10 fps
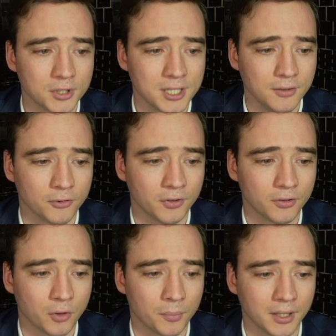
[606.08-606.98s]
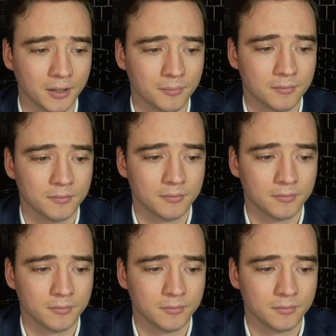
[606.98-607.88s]
for this company.
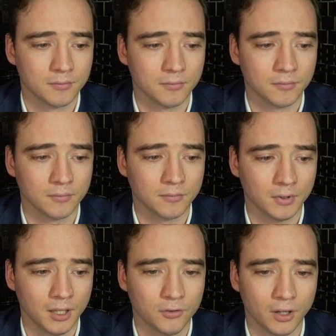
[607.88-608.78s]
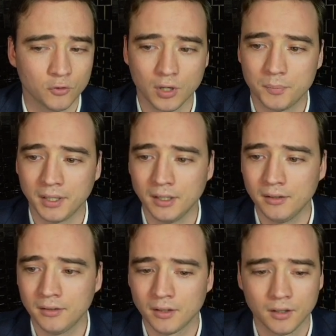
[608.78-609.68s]
Okay, the actual PE
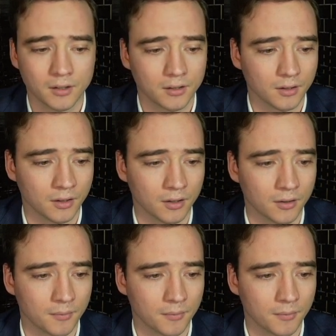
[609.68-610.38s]
is, the